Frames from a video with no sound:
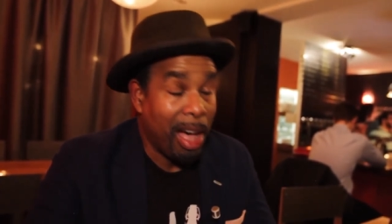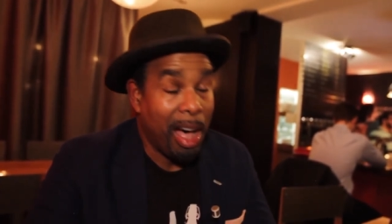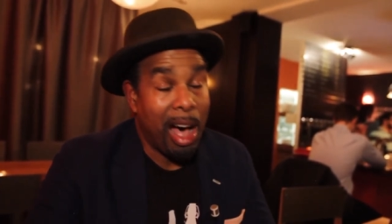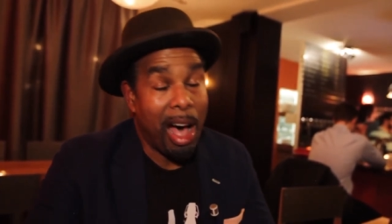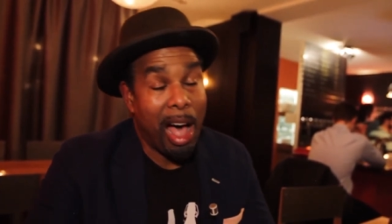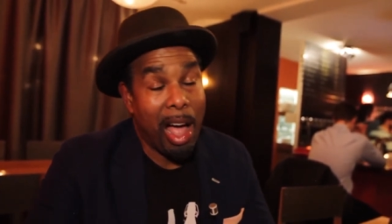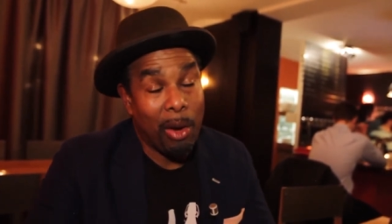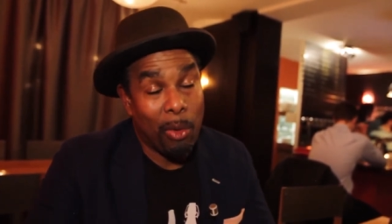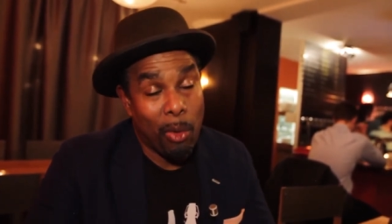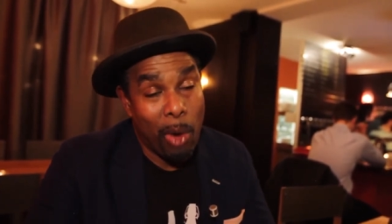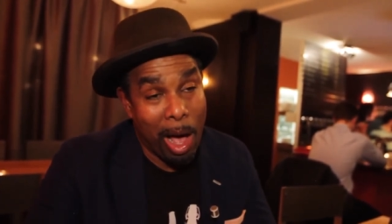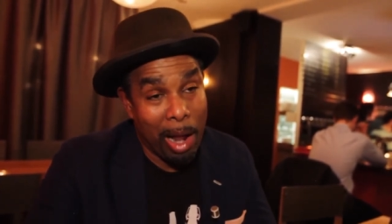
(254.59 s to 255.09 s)

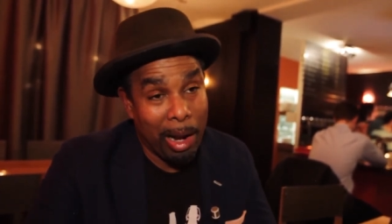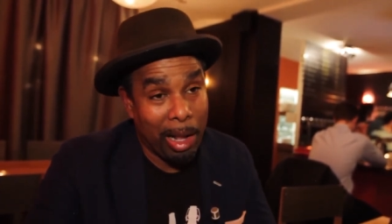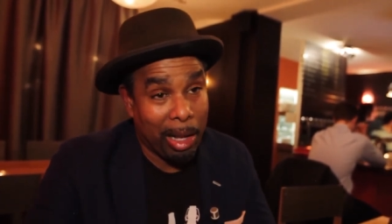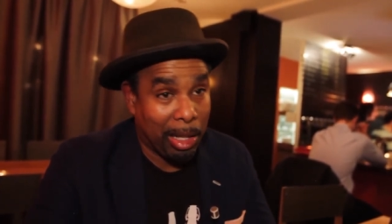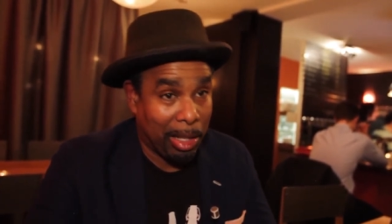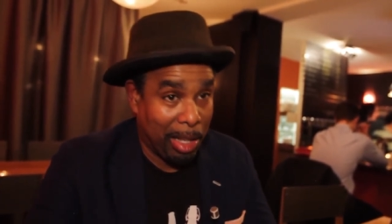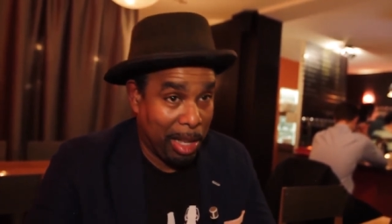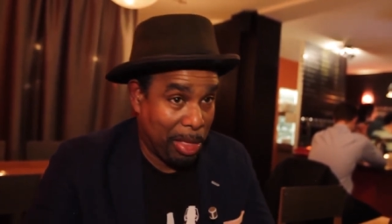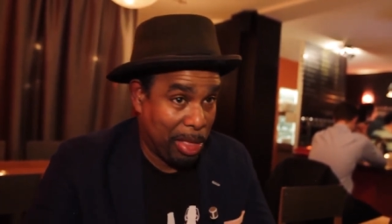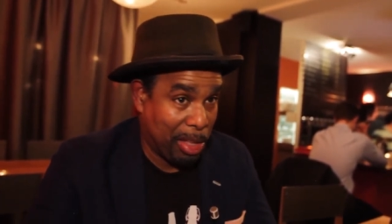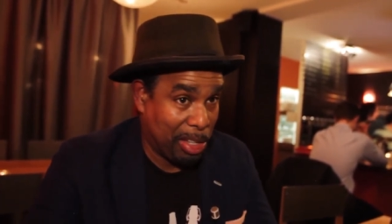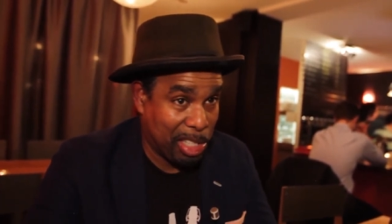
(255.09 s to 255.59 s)

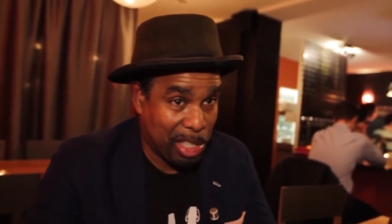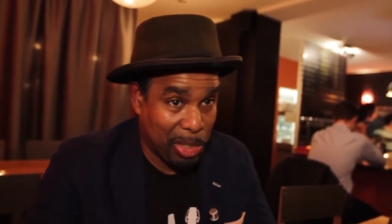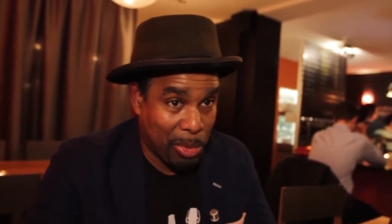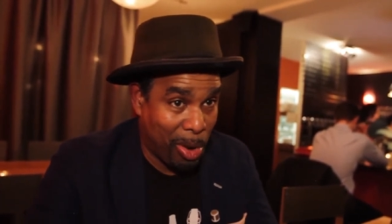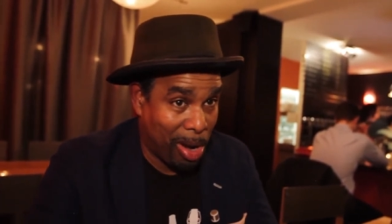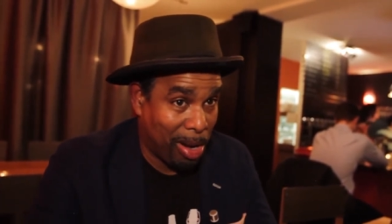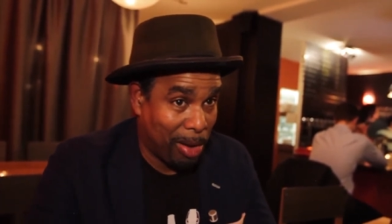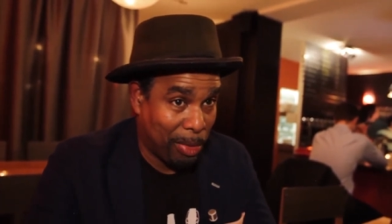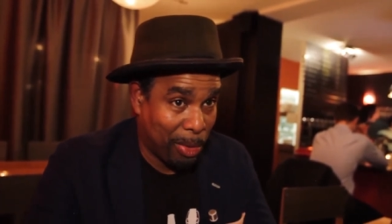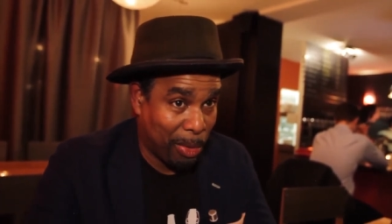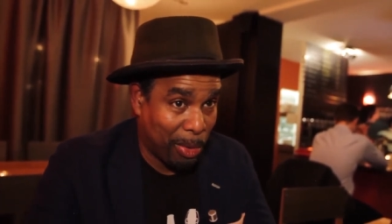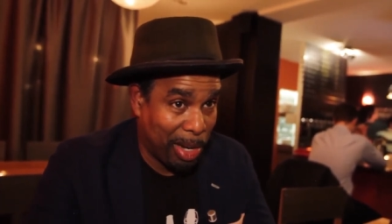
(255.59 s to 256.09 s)
Ironically, this is
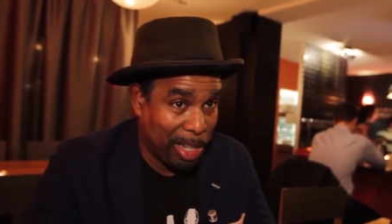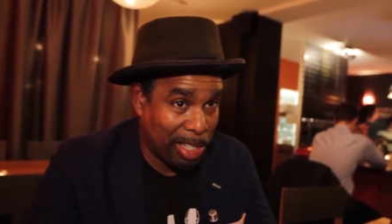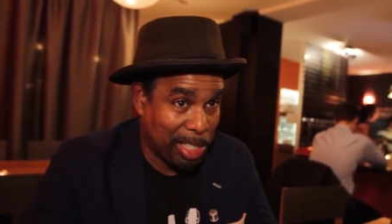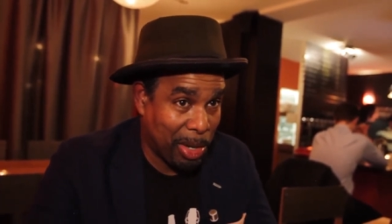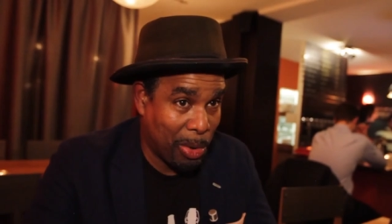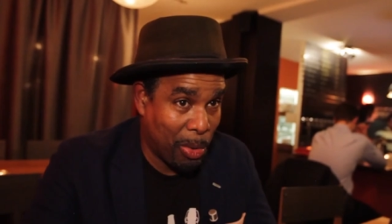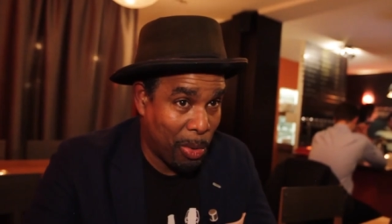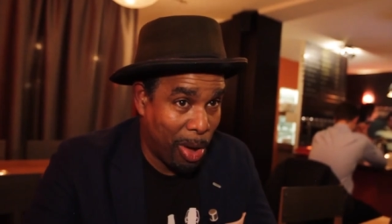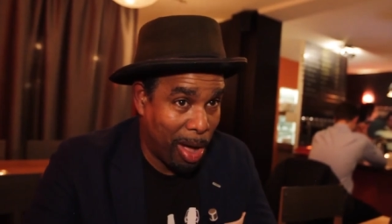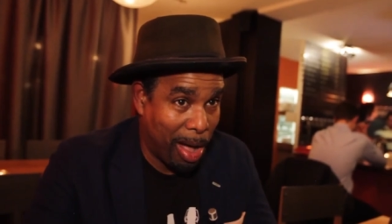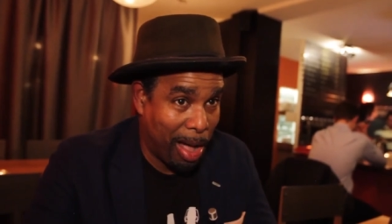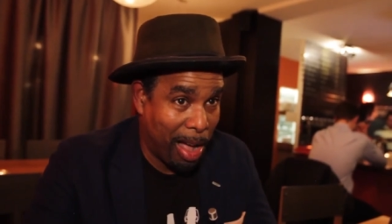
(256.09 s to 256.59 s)
one of the
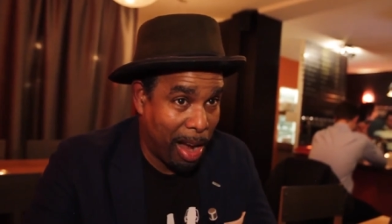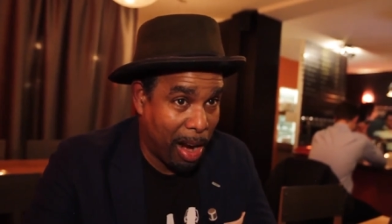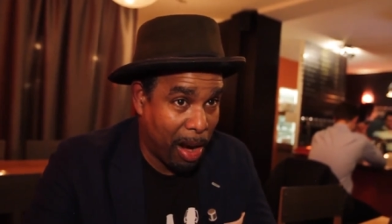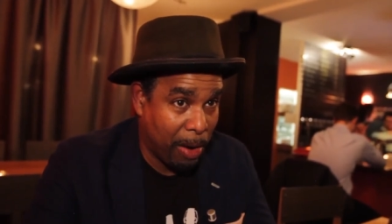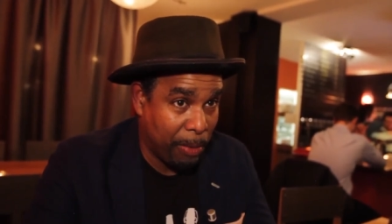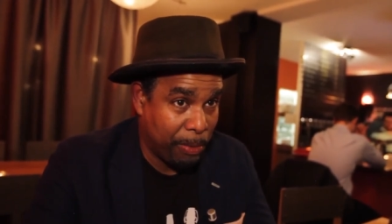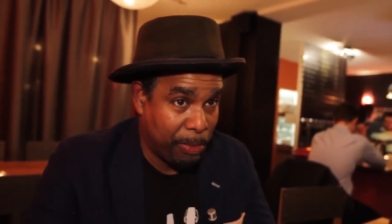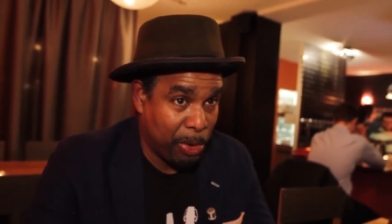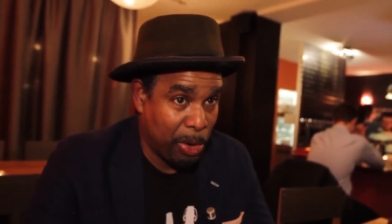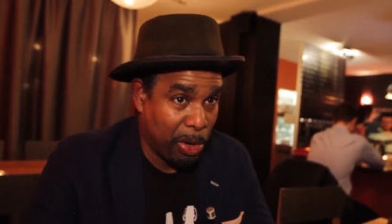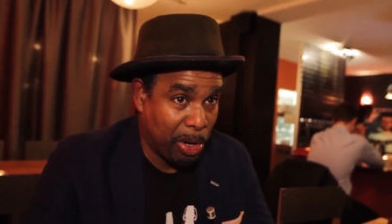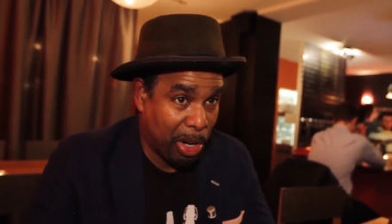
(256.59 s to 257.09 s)
reasons why our
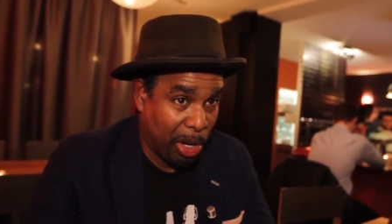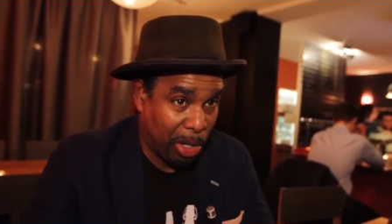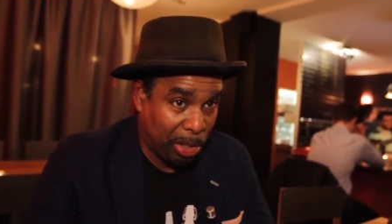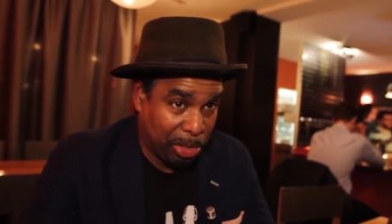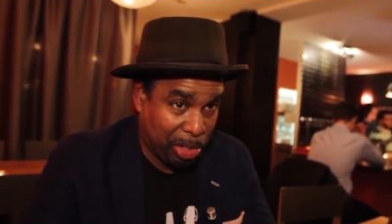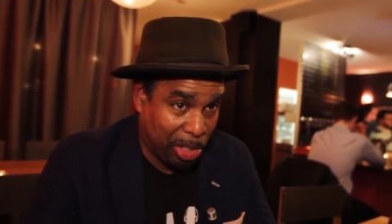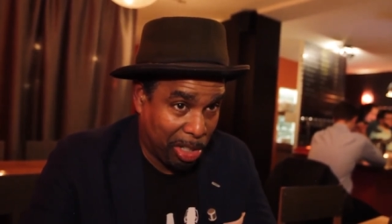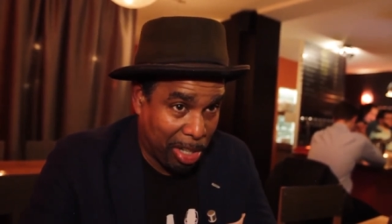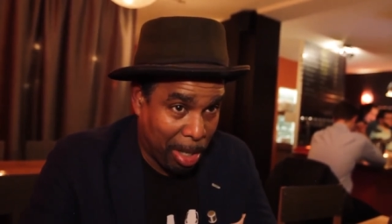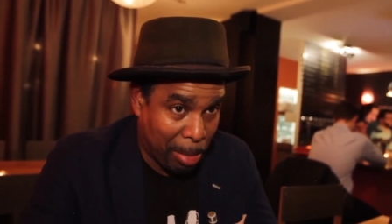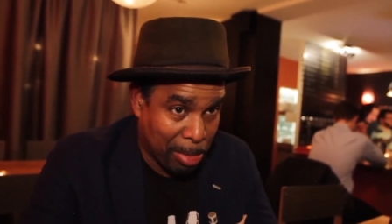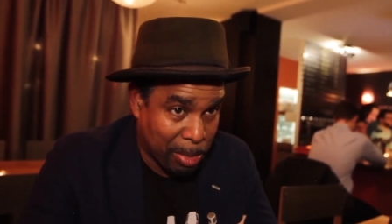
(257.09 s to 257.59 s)
food
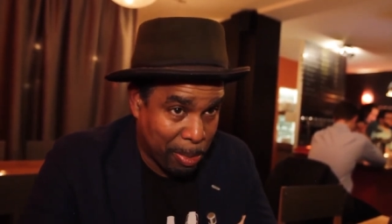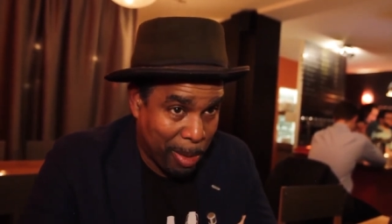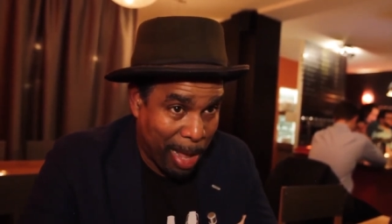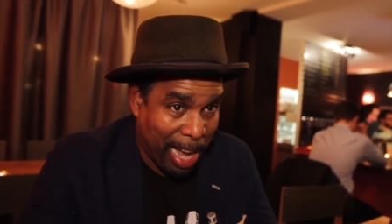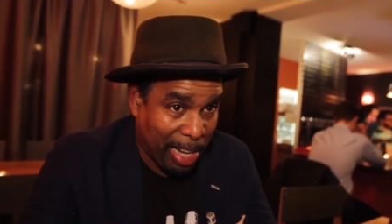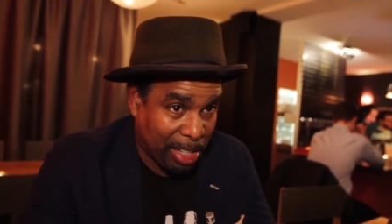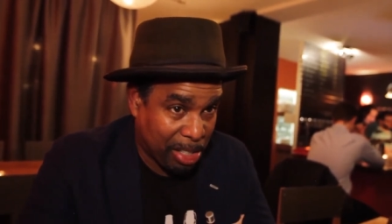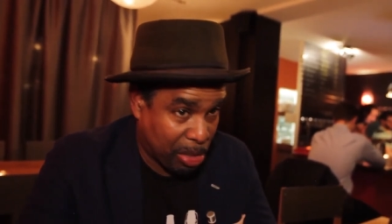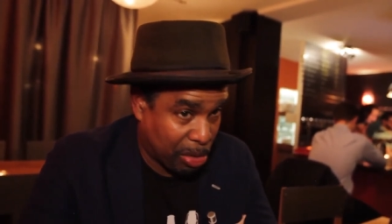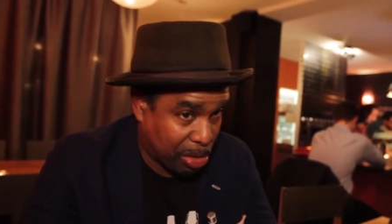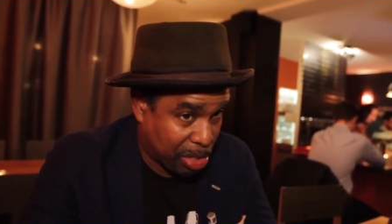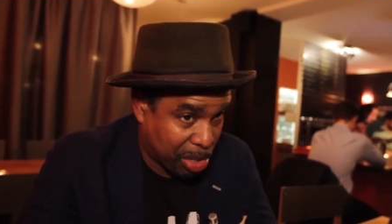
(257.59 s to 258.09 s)
culture comes
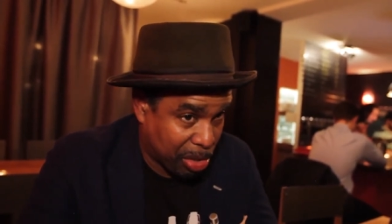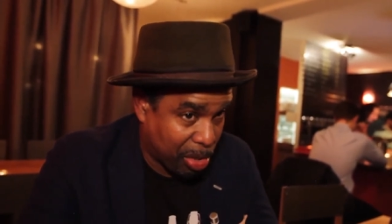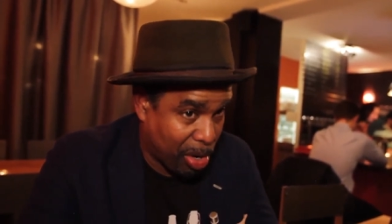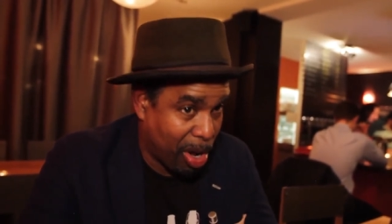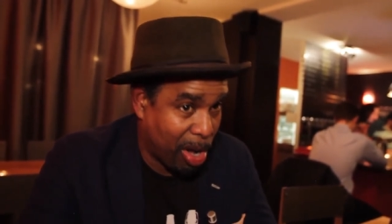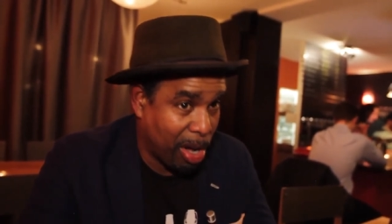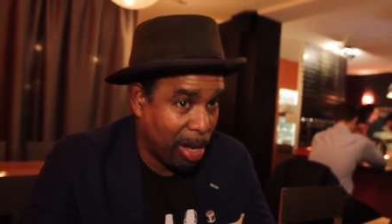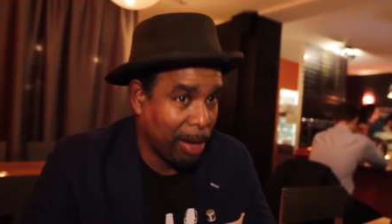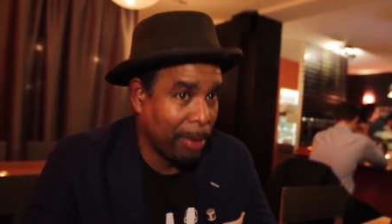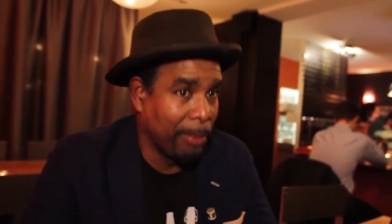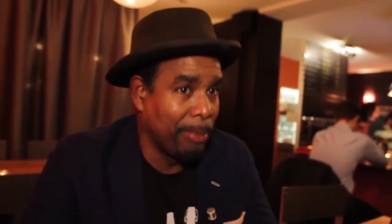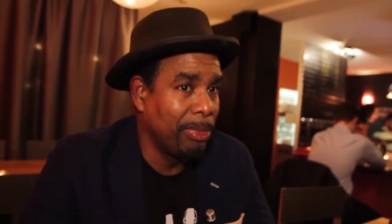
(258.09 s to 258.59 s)
back so
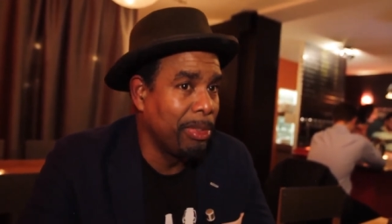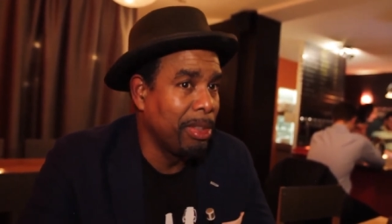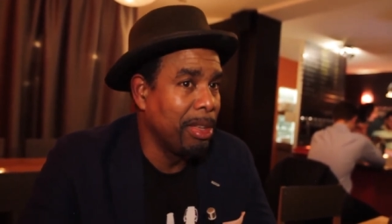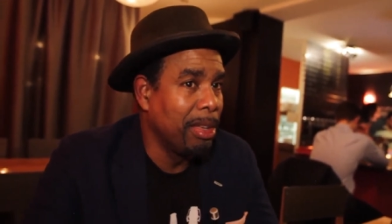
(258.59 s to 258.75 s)
strong